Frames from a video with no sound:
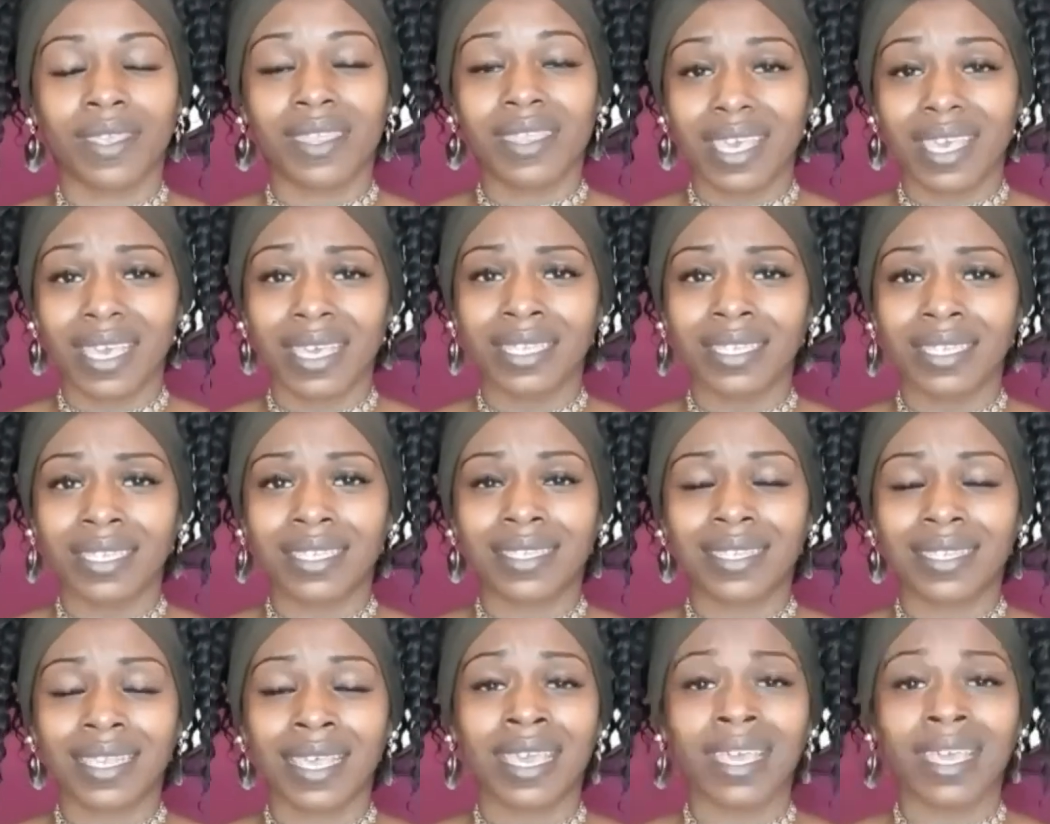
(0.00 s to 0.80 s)

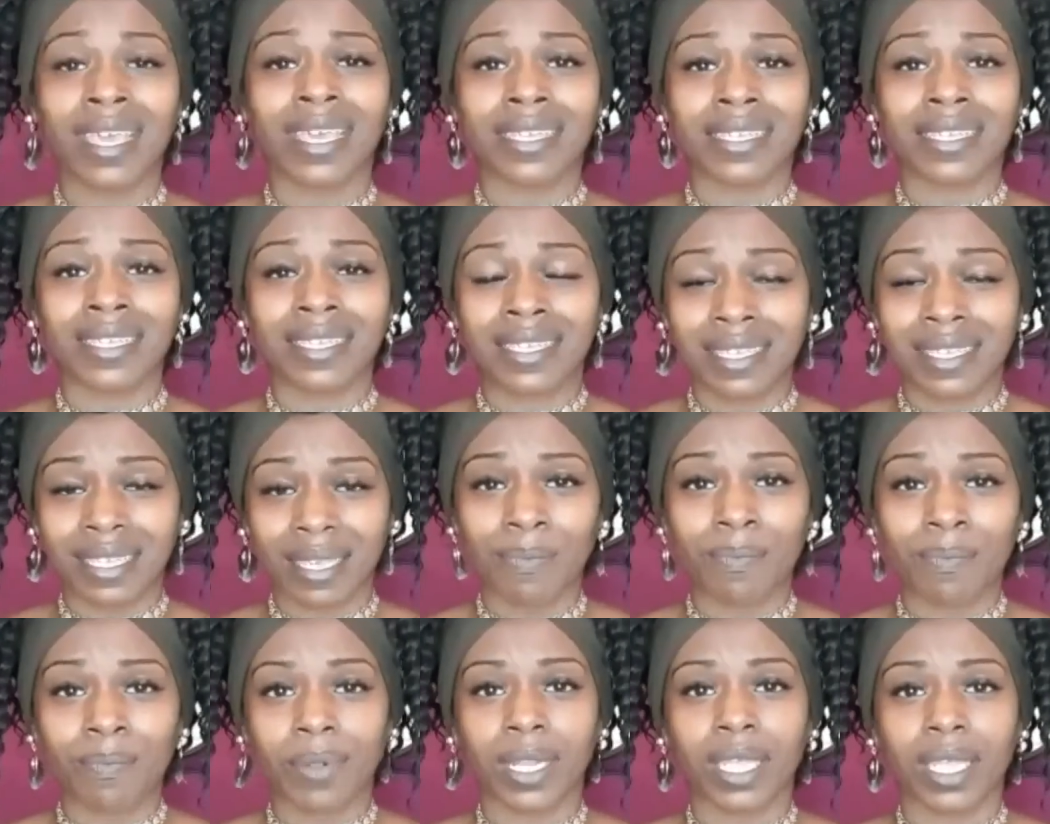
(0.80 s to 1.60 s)
This is
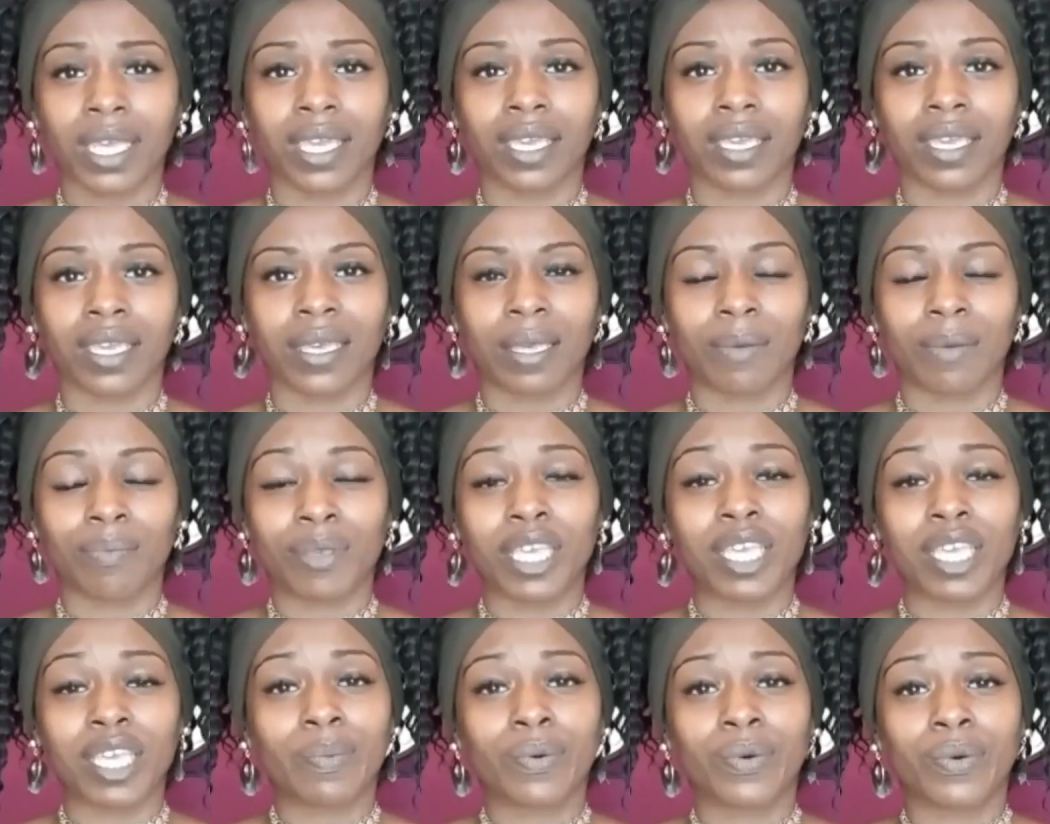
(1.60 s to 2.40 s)
simply
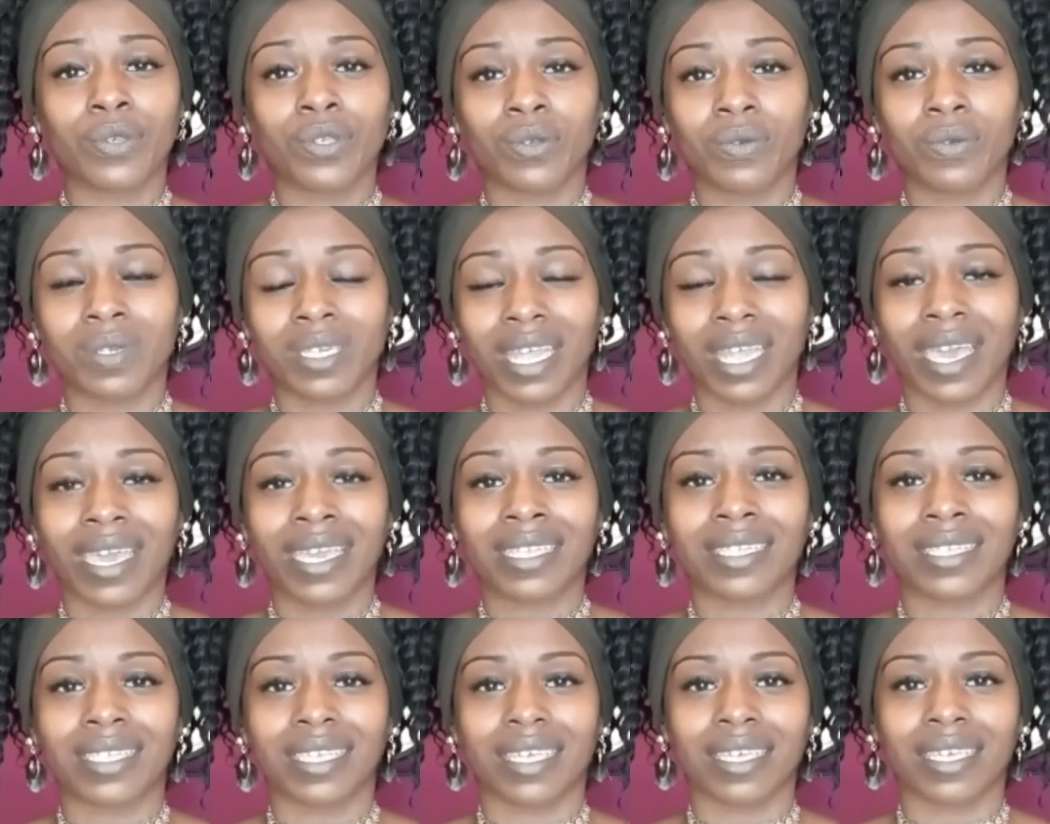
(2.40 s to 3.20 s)
people
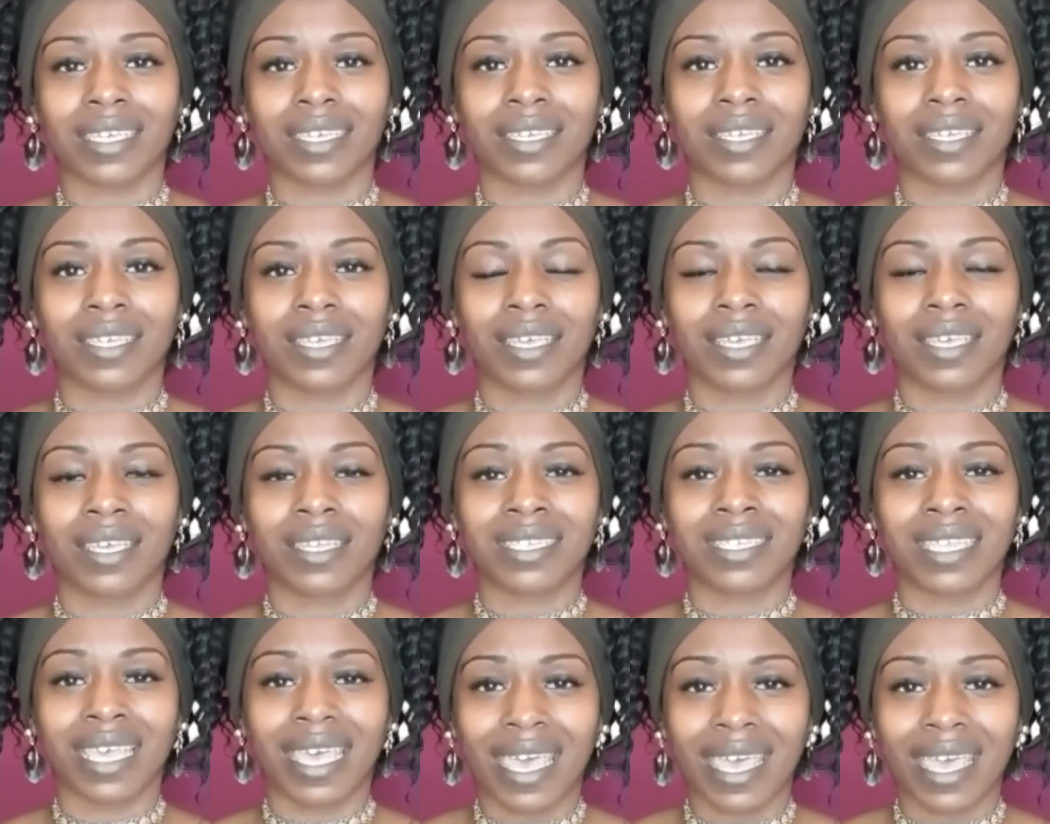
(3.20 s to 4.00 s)
uniting
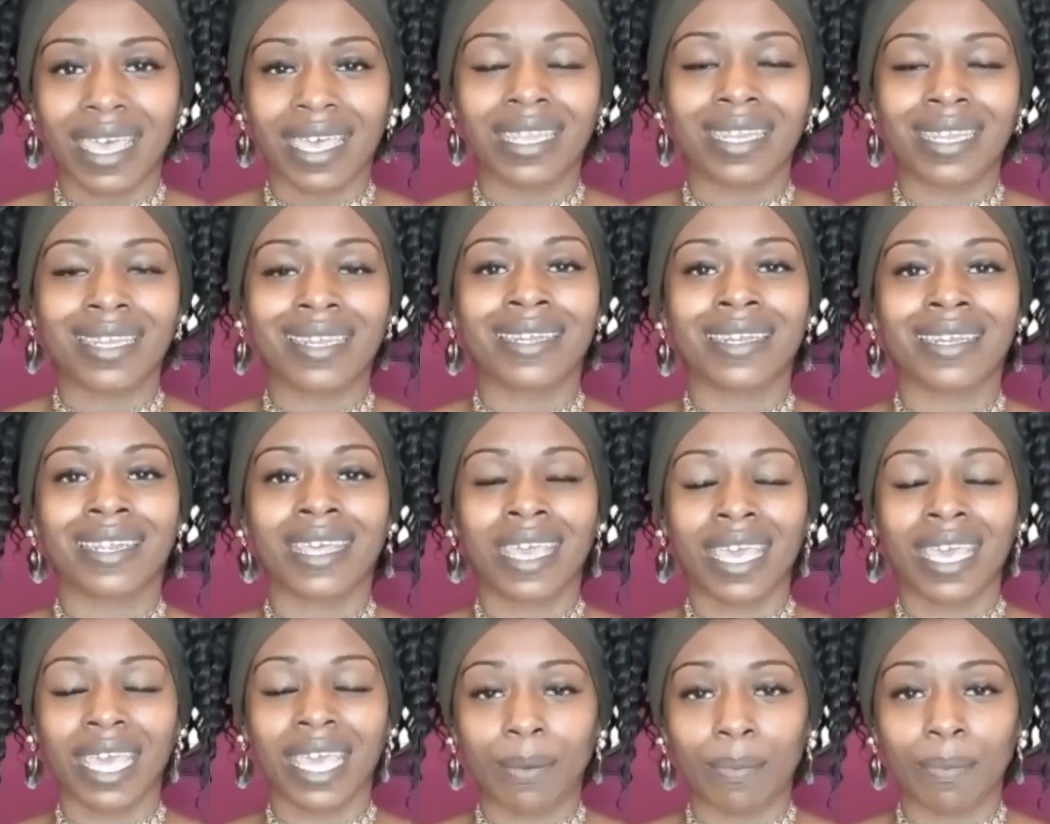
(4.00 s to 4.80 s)
to
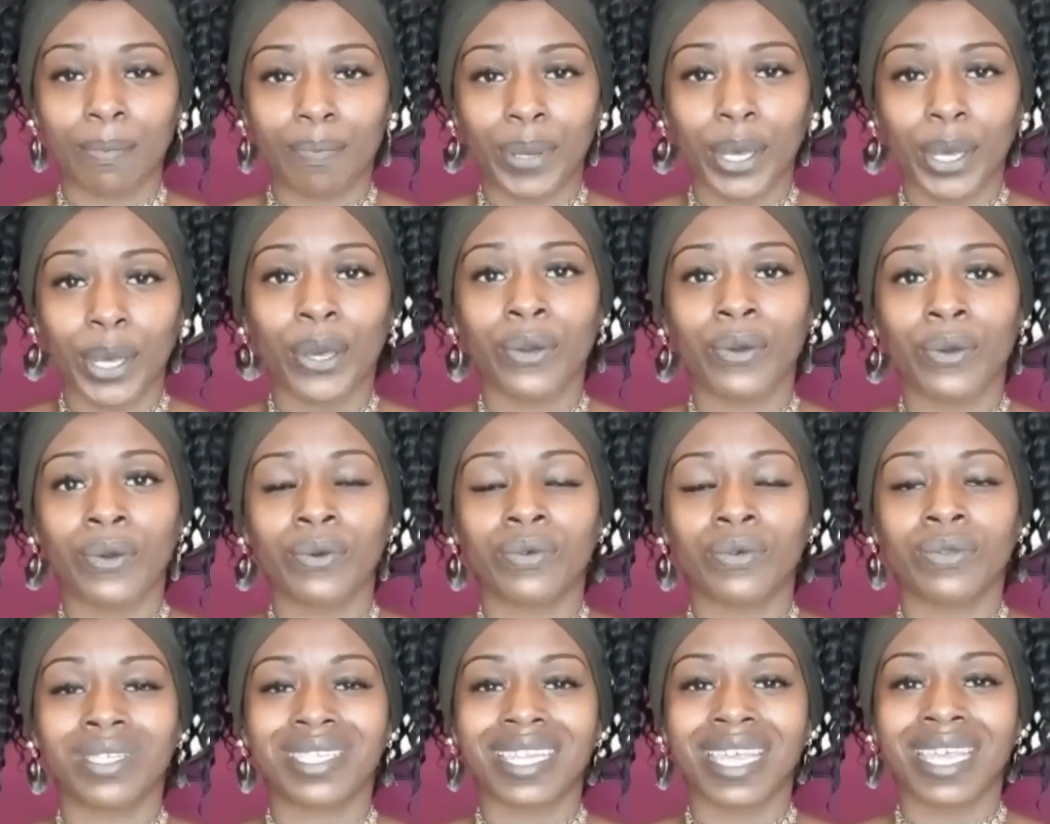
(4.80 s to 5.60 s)
end
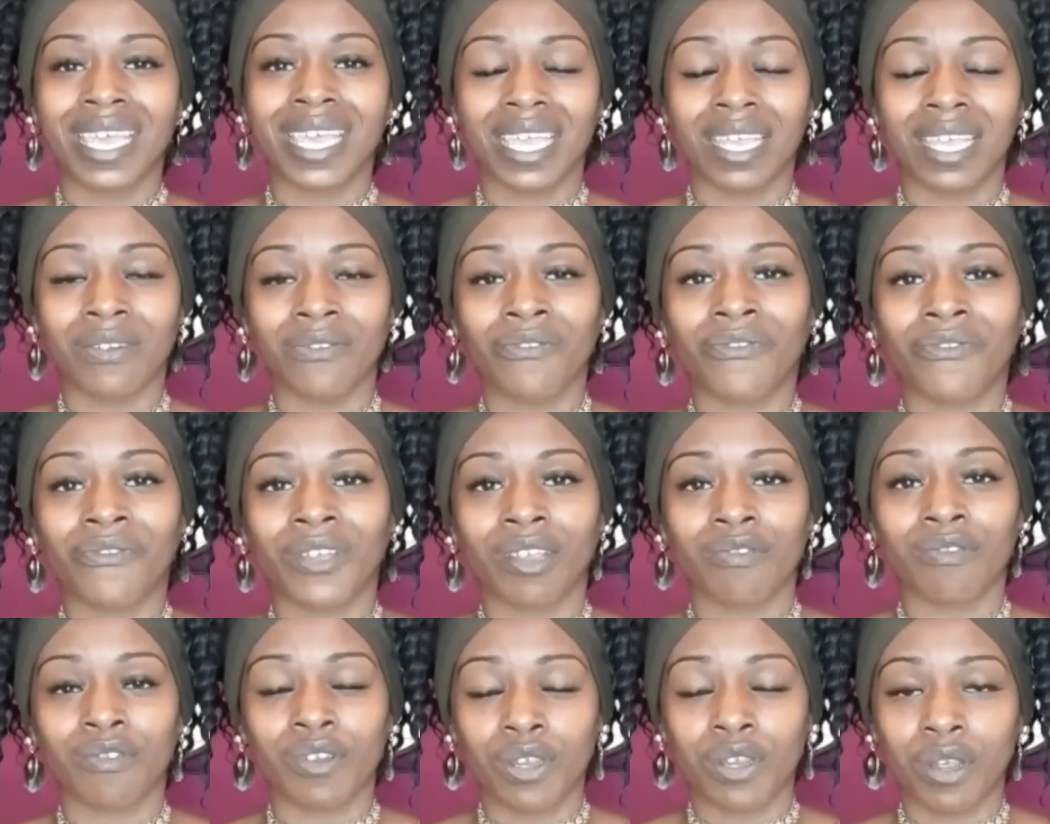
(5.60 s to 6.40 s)
imposed
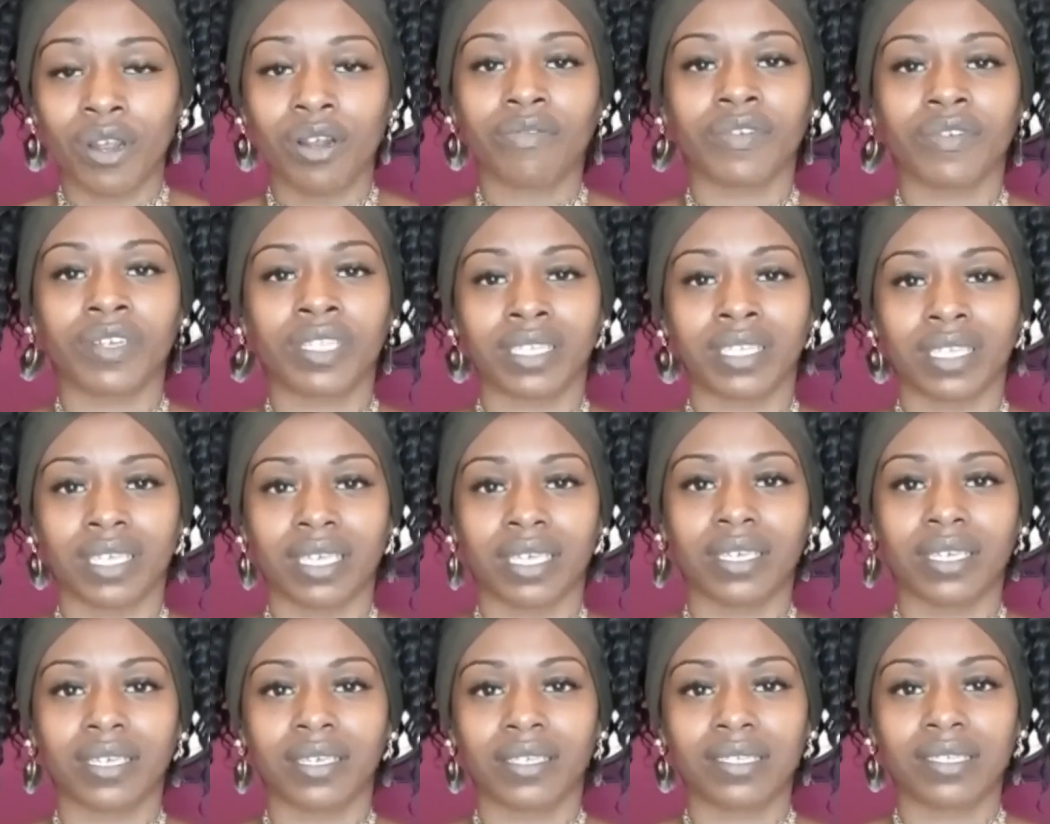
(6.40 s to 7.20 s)

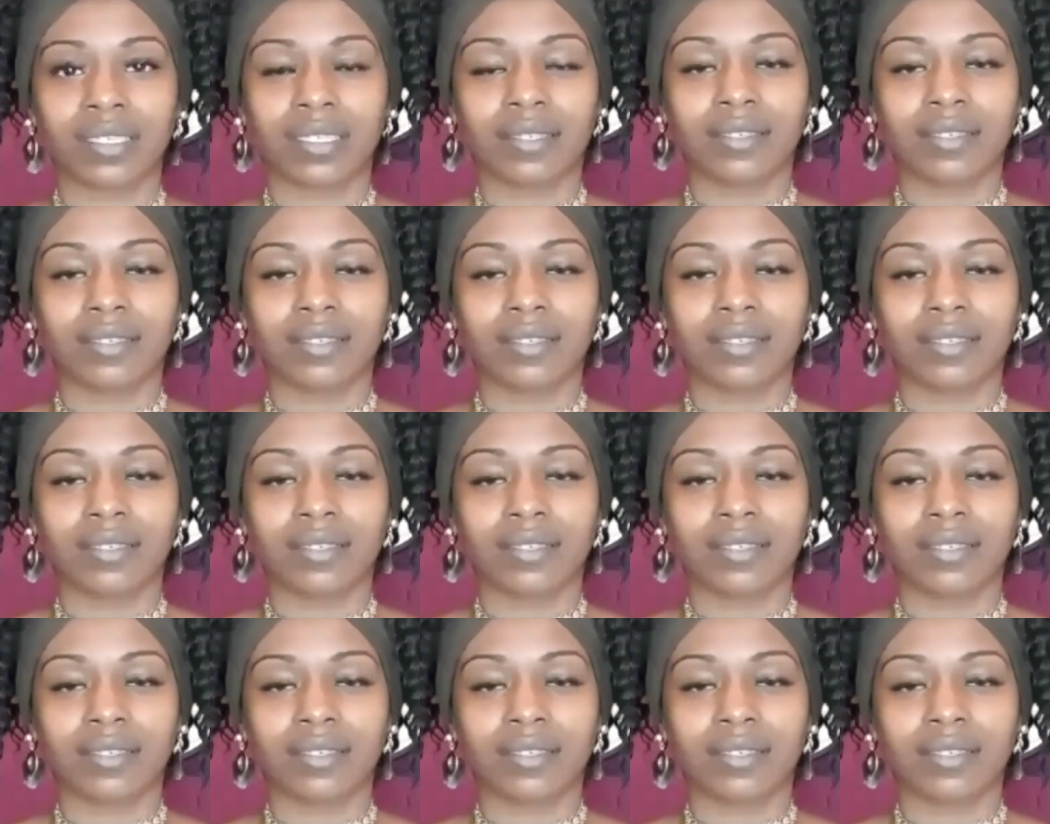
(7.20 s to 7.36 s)
inferiority.